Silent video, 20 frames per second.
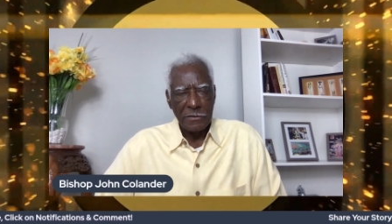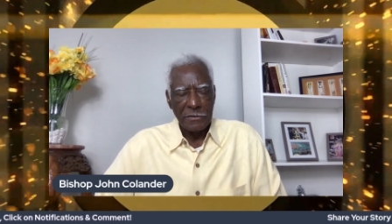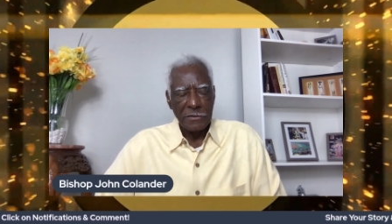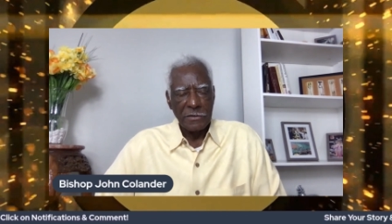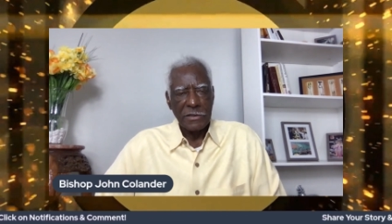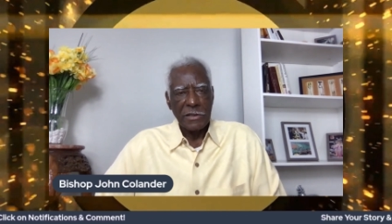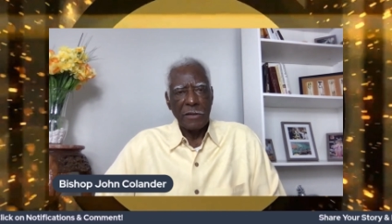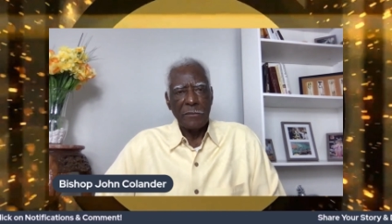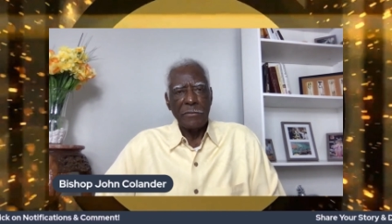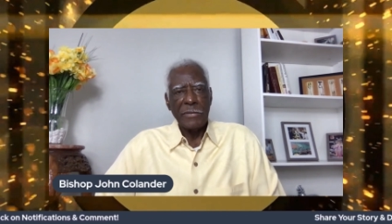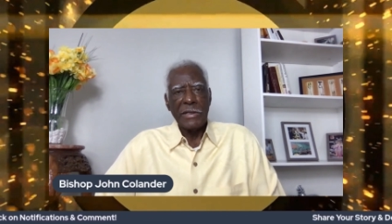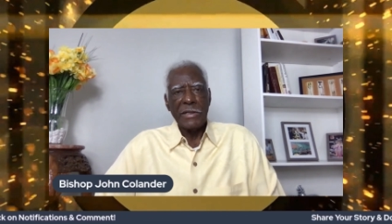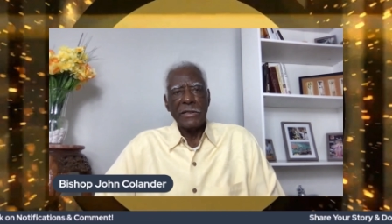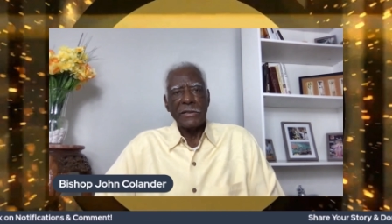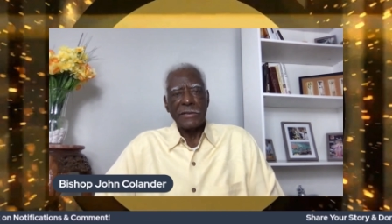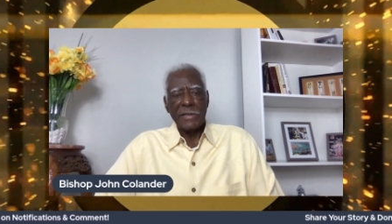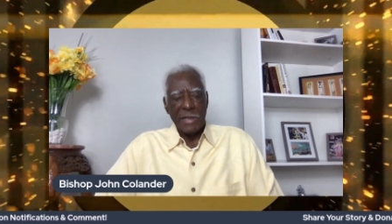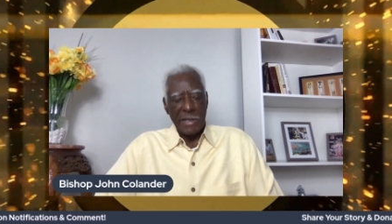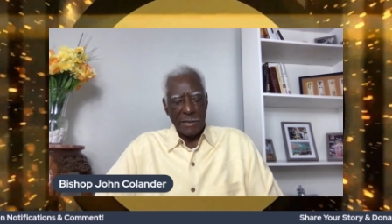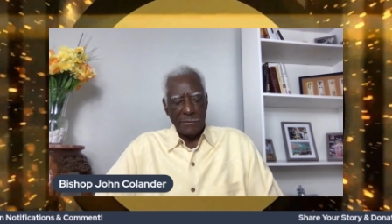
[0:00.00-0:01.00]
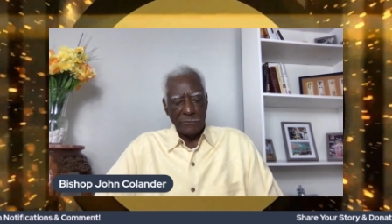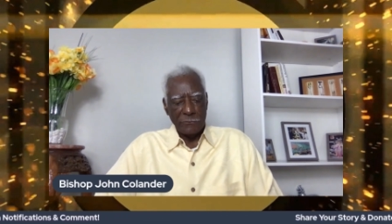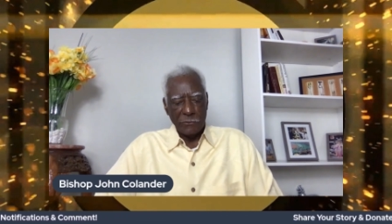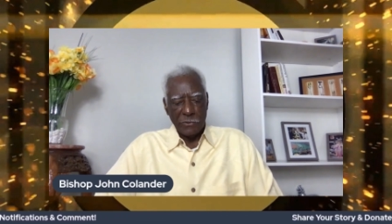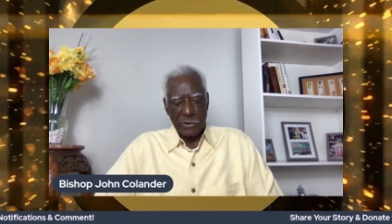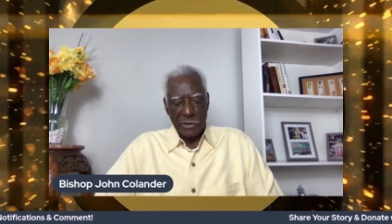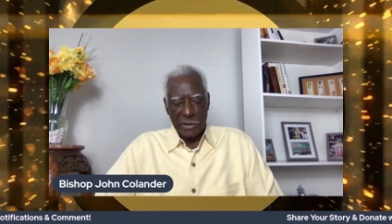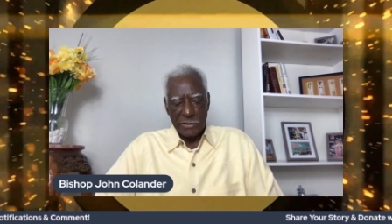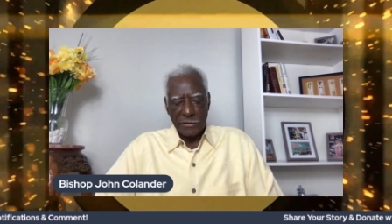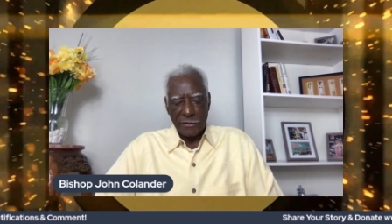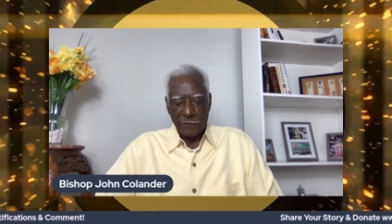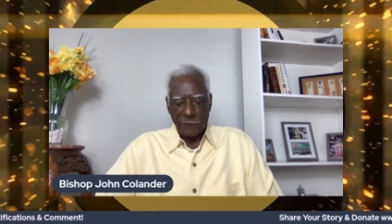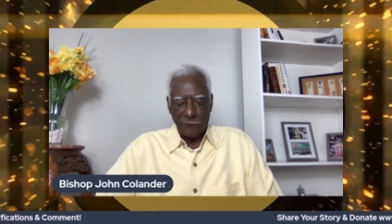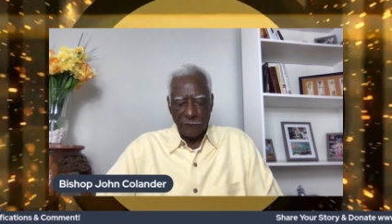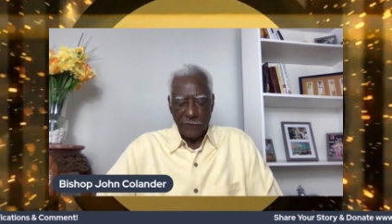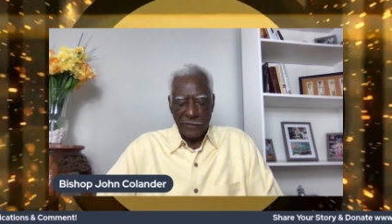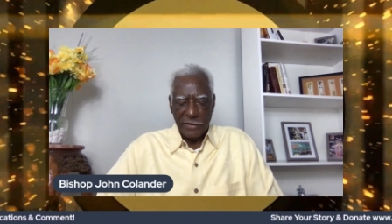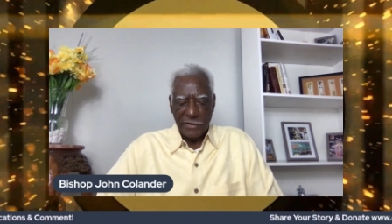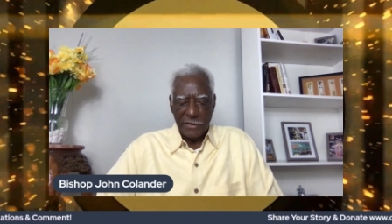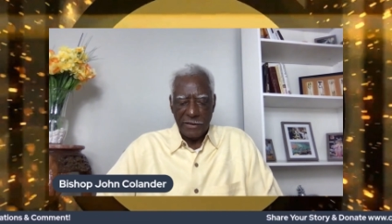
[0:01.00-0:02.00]
See, many times we are
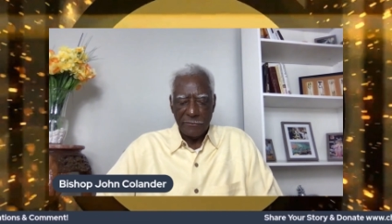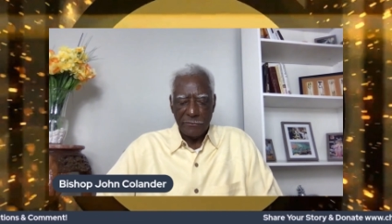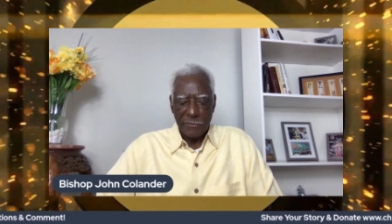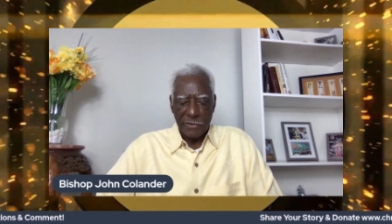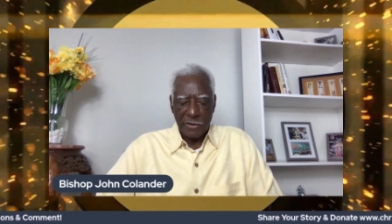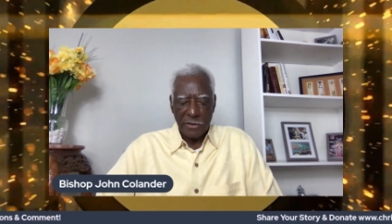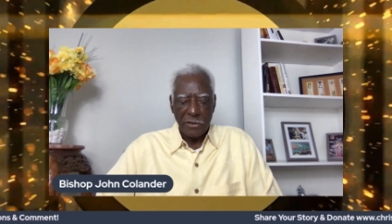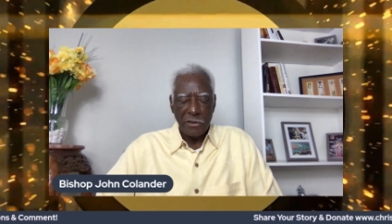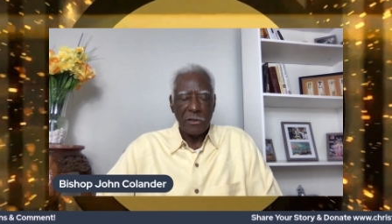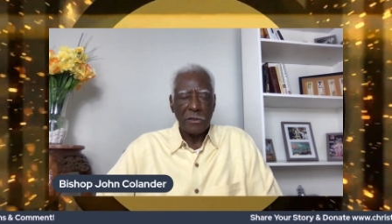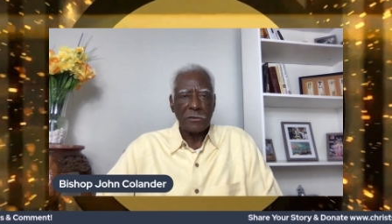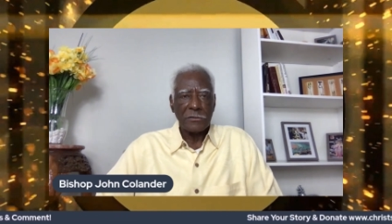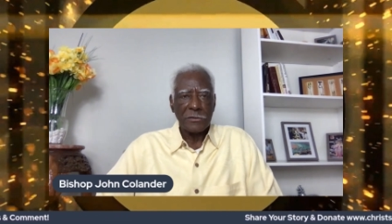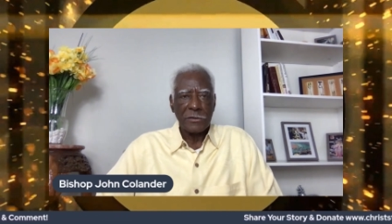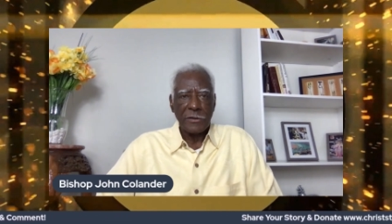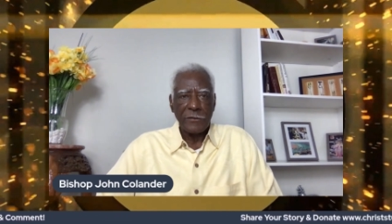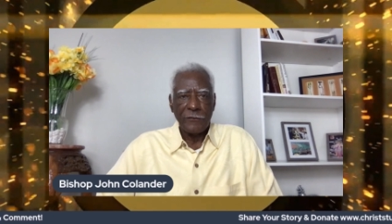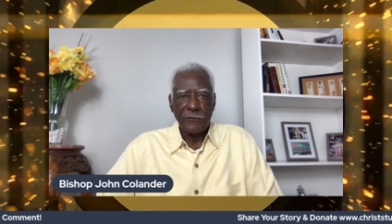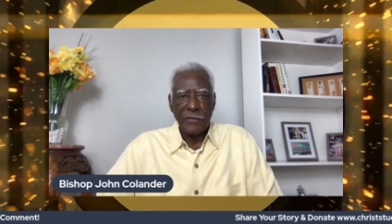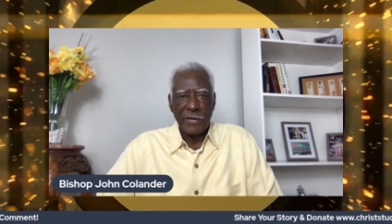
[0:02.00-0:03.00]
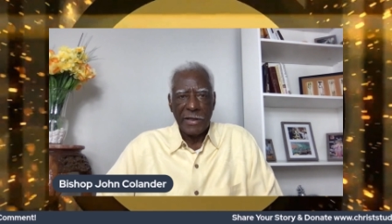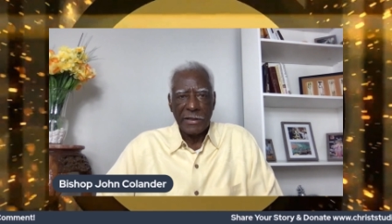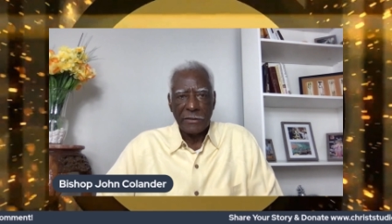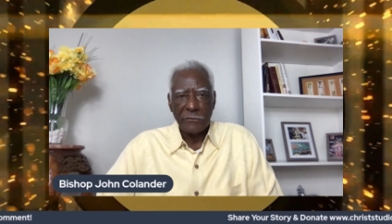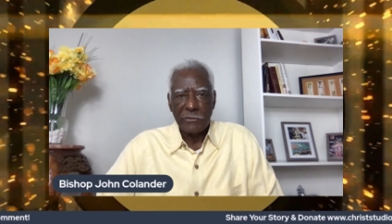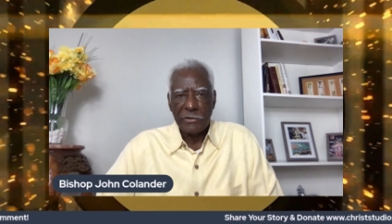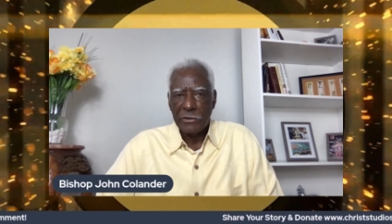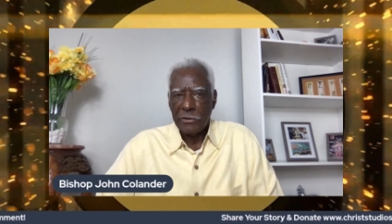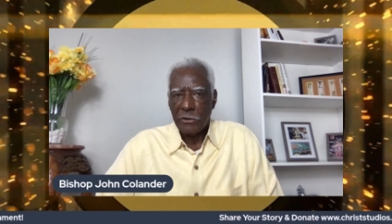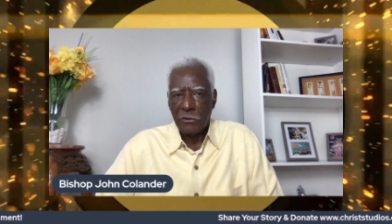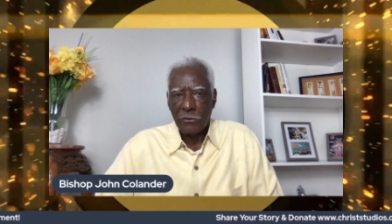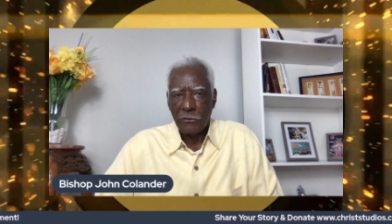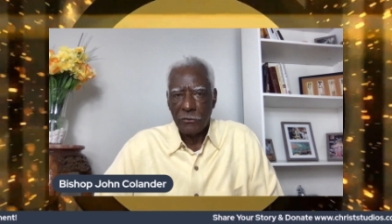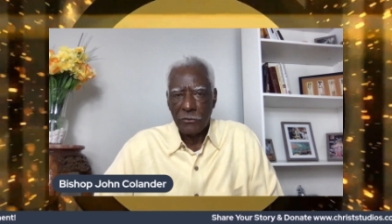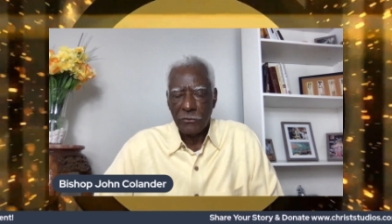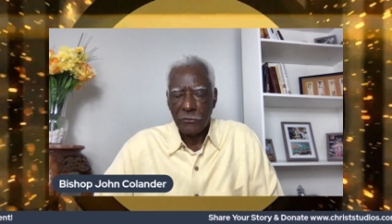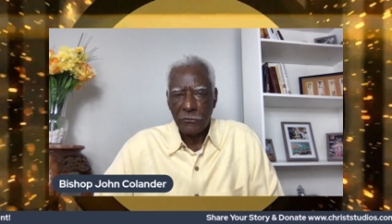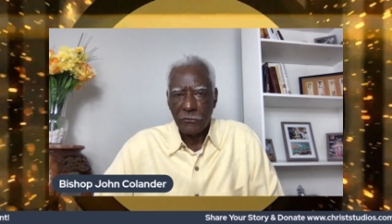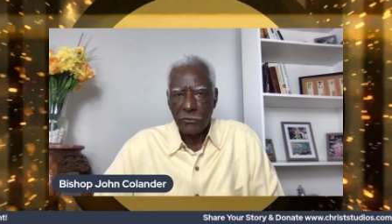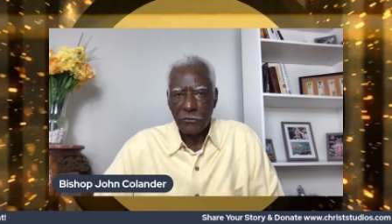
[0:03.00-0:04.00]
defeated because of the fact we don't